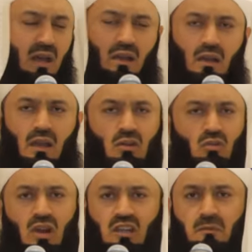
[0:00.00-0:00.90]
Allahu
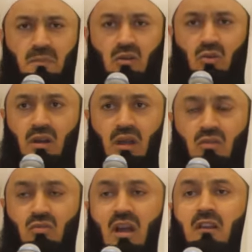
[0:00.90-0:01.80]
Akbar,
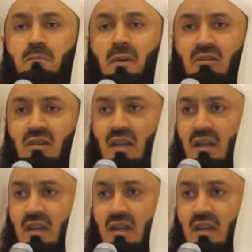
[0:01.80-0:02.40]
Allahu Akbar,